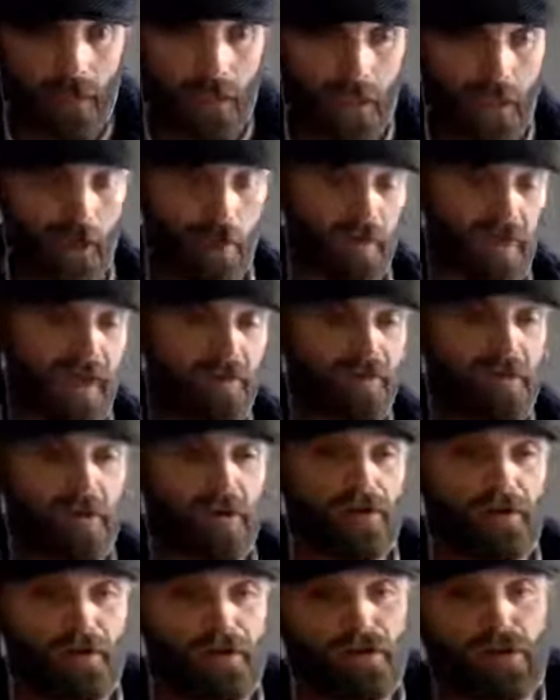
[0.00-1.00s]
Here, we haven't
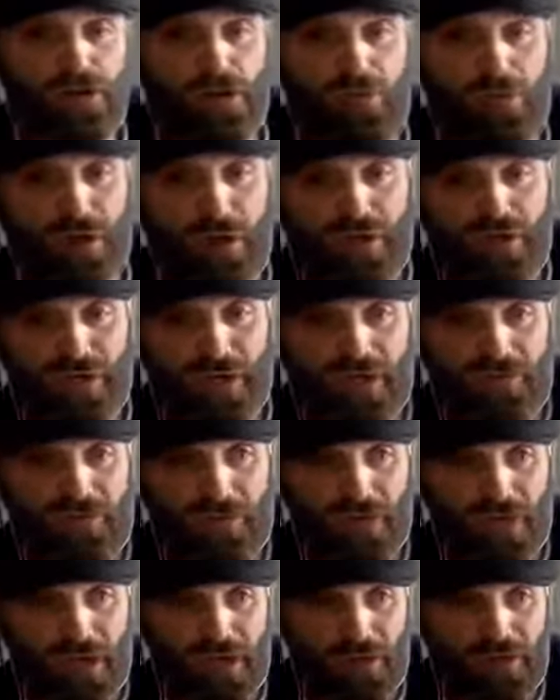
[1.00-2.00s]
gone through due process,
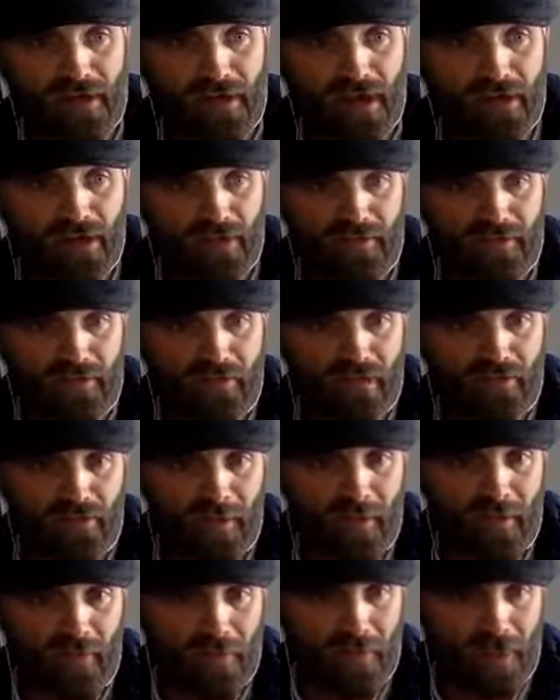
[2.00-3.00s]
but here, take this piece of
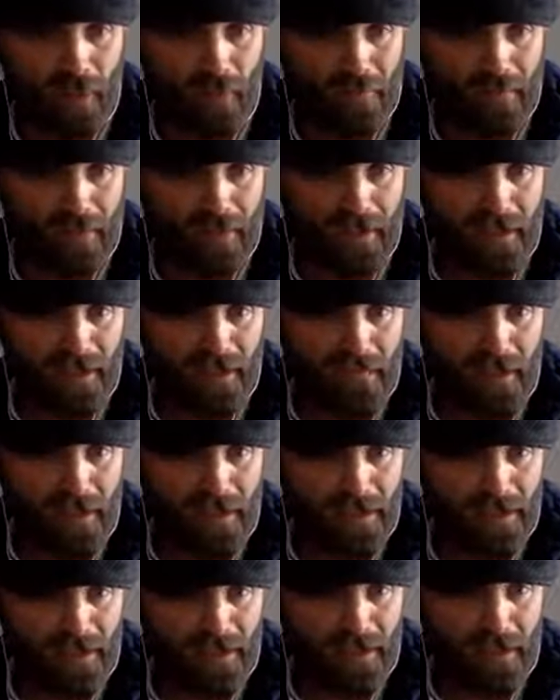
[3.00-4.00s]
paper and hopefully this
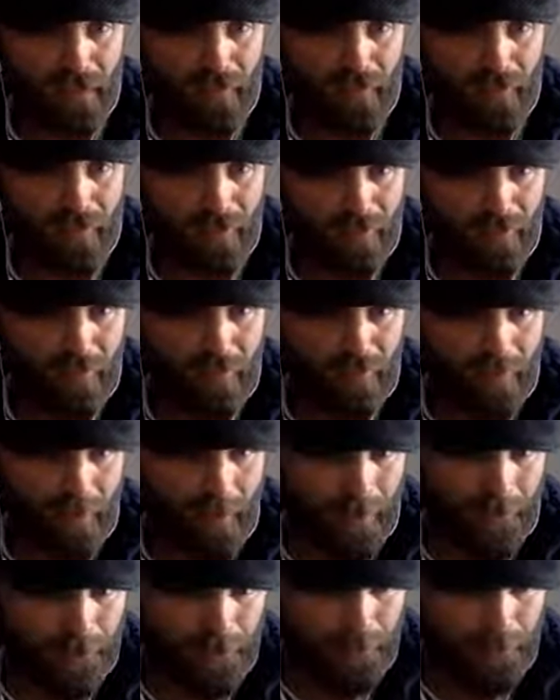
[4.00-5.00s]
makes you stop. Will you stop, will you?